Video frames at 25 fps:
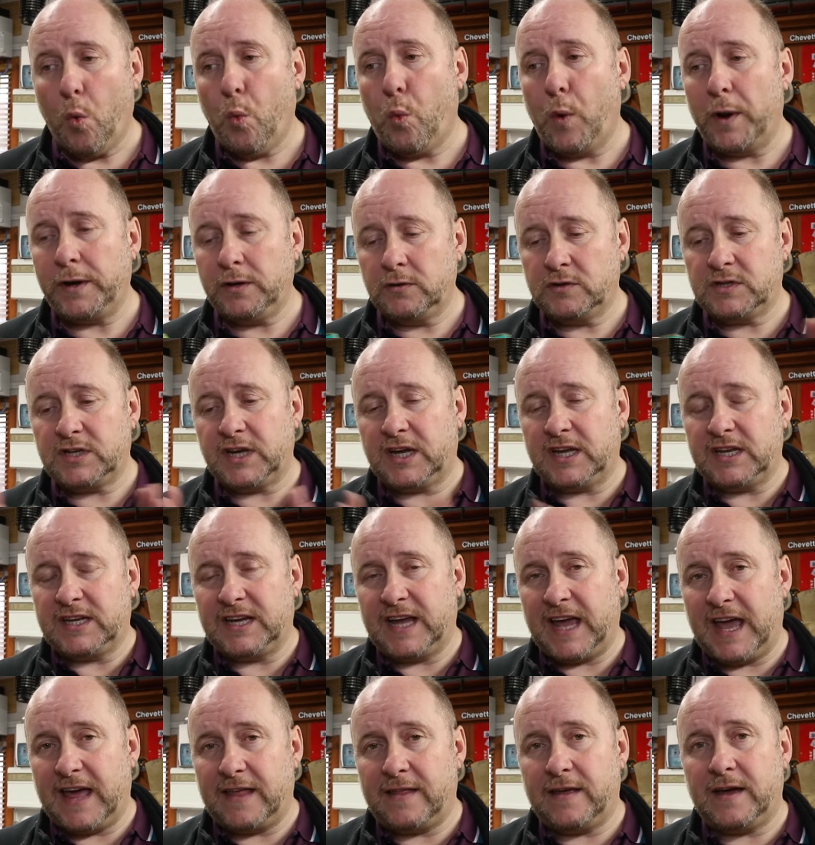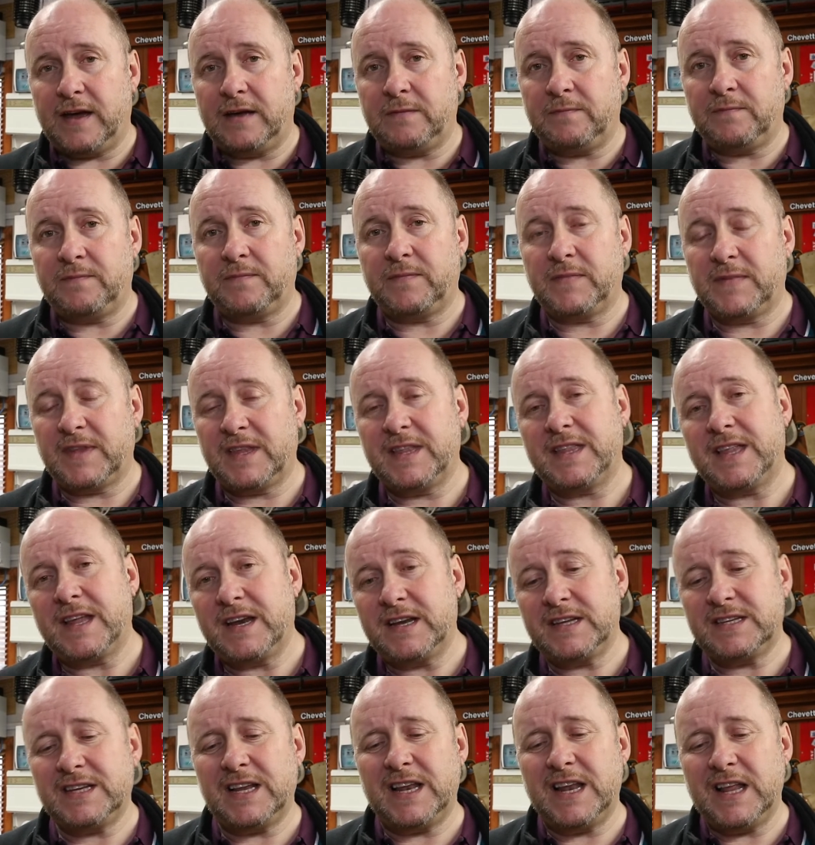When you stick it together,
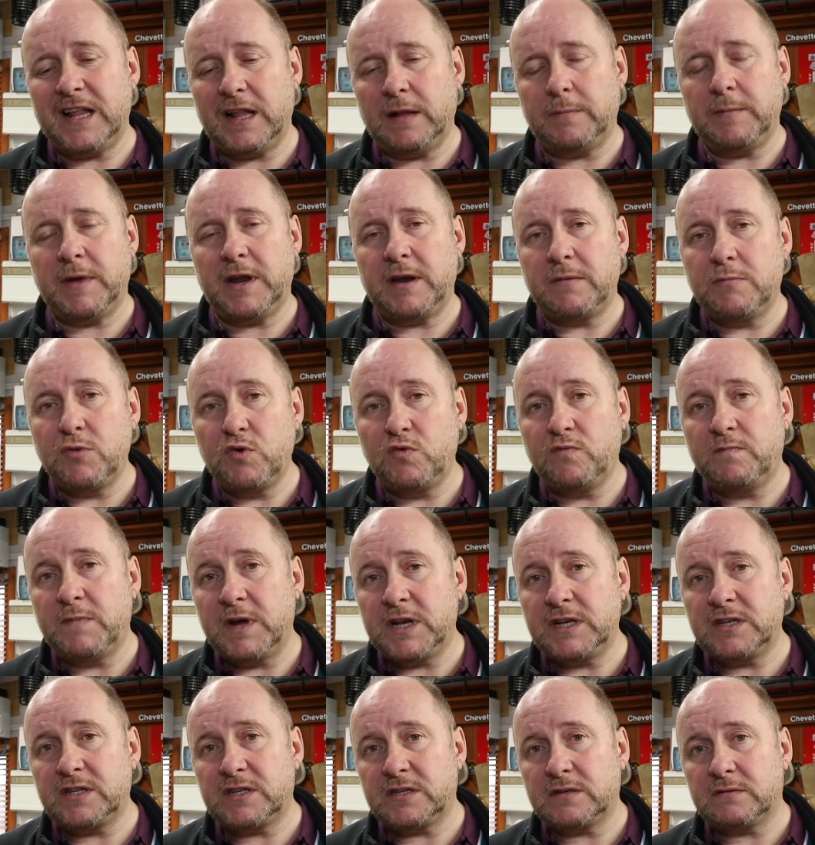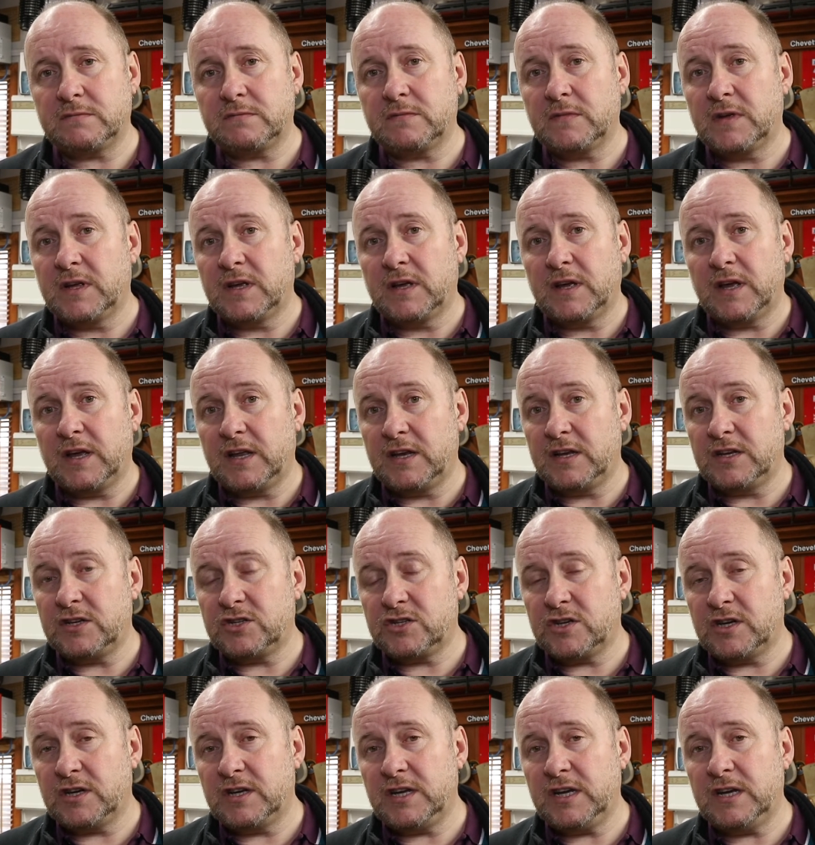there is a little bit of movement
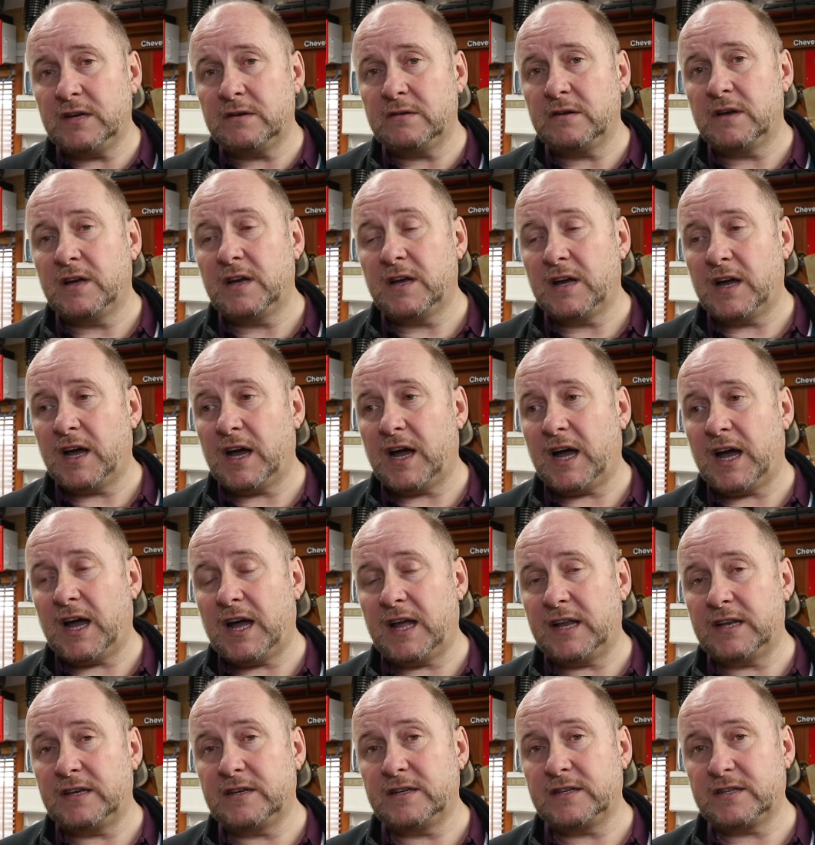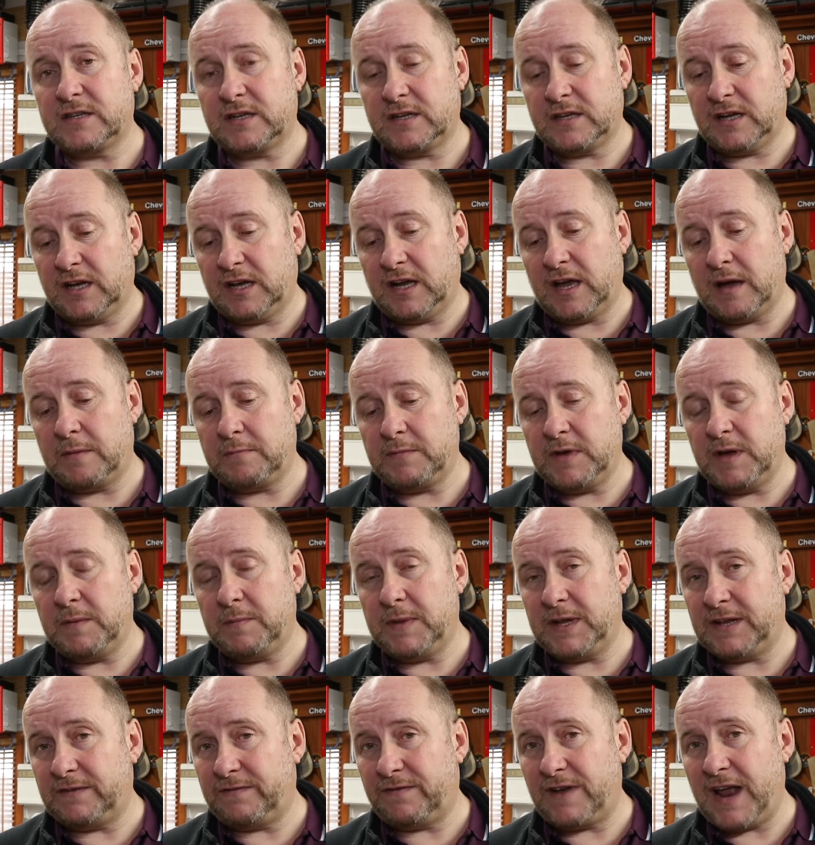initially and it can be a
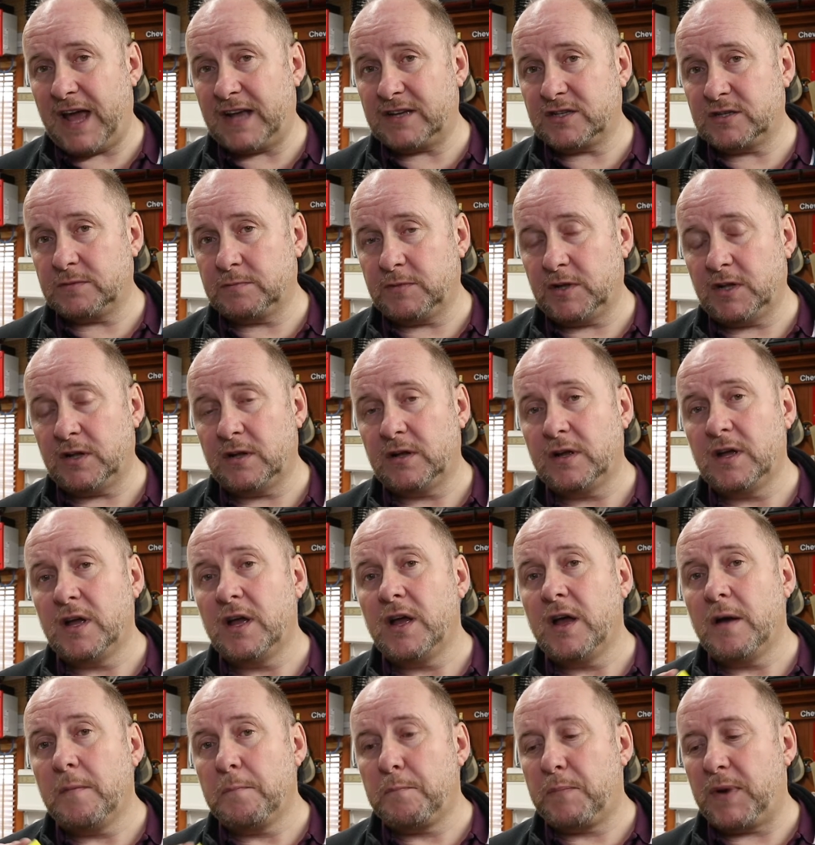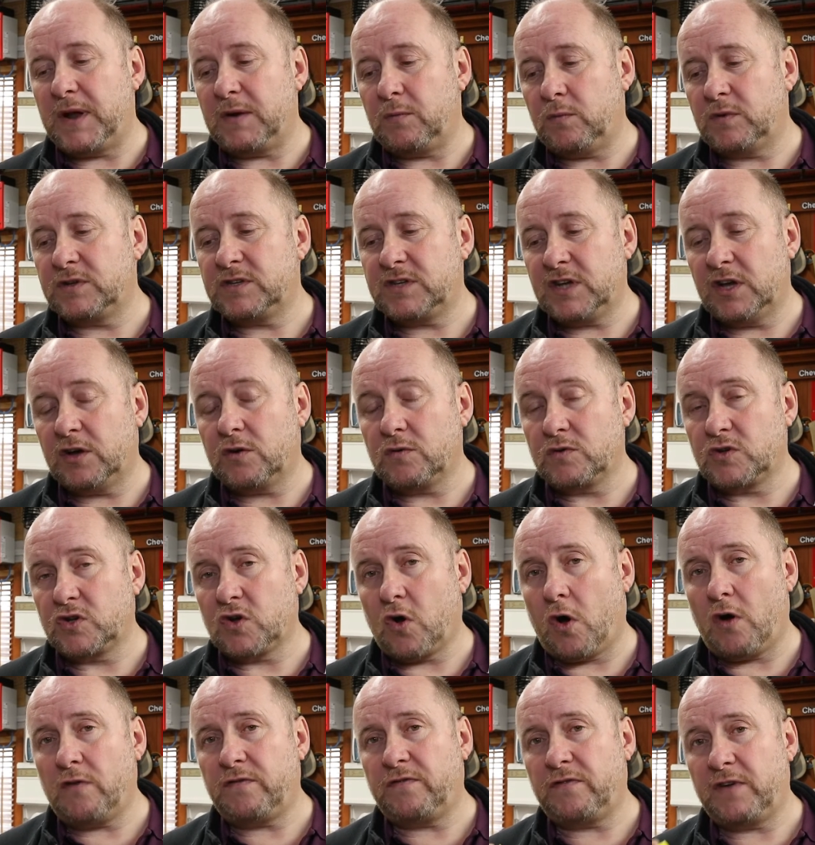bit flexible, but once it goes
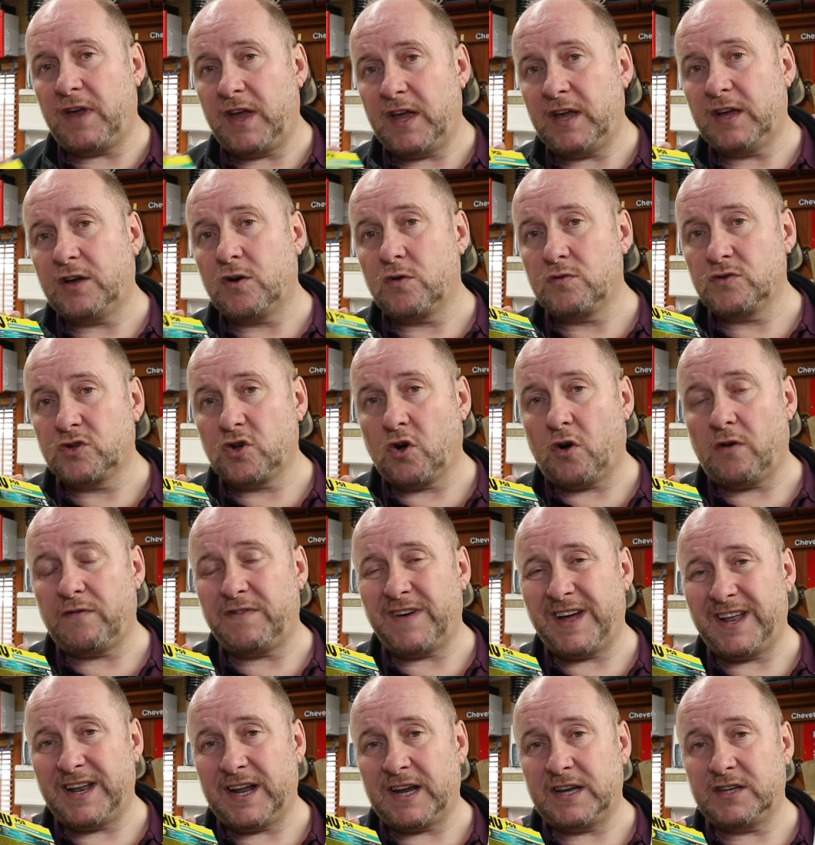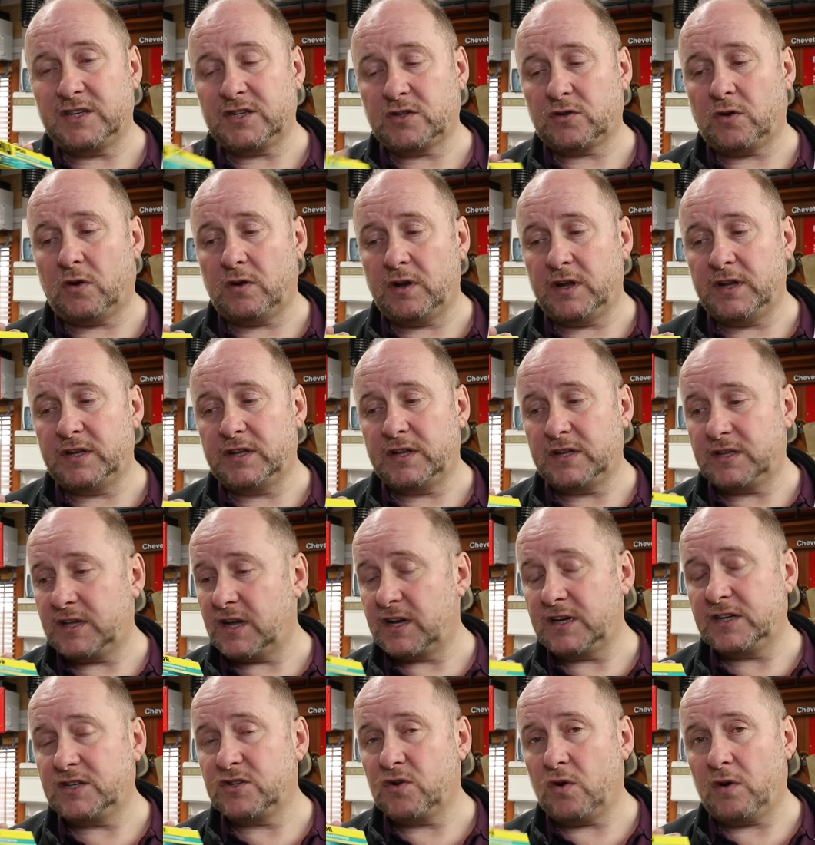off and that is solid.
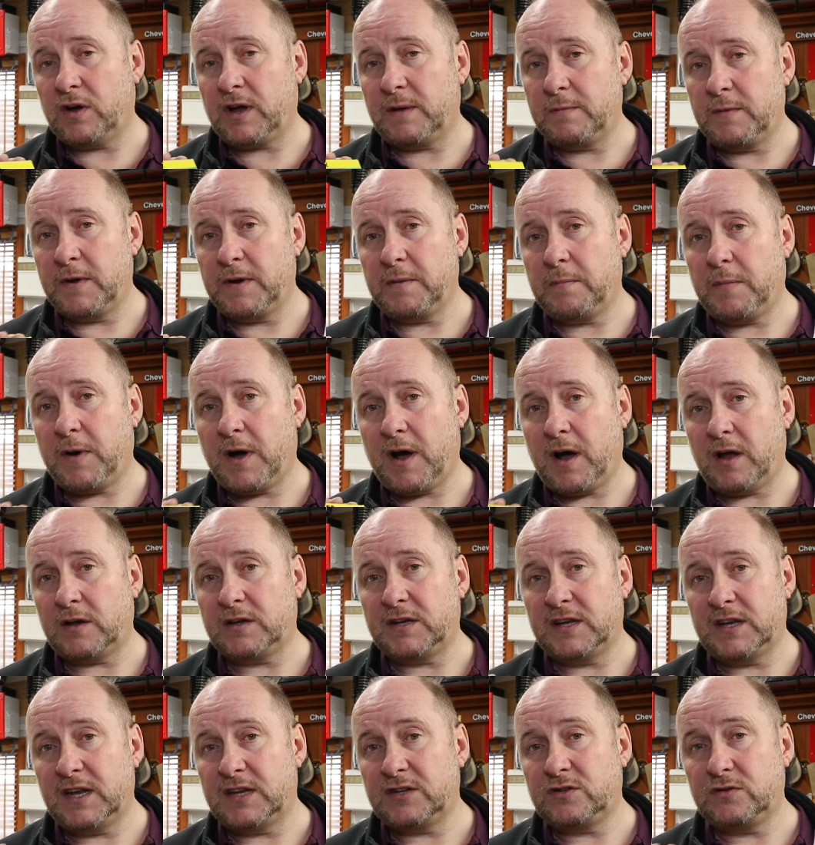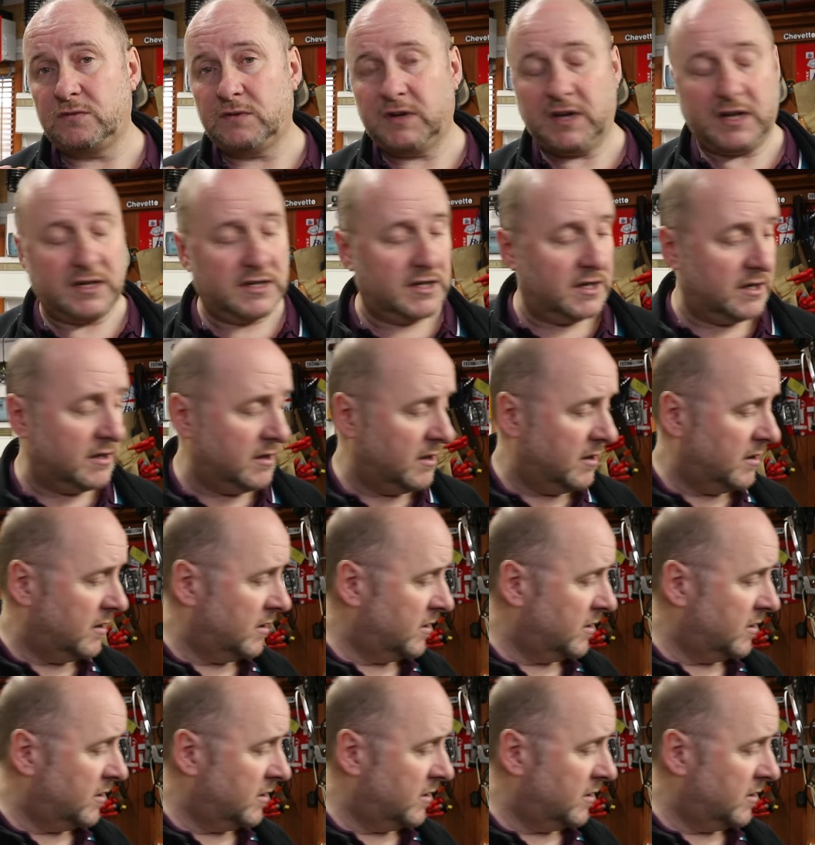That is not coming apart unless you cut it.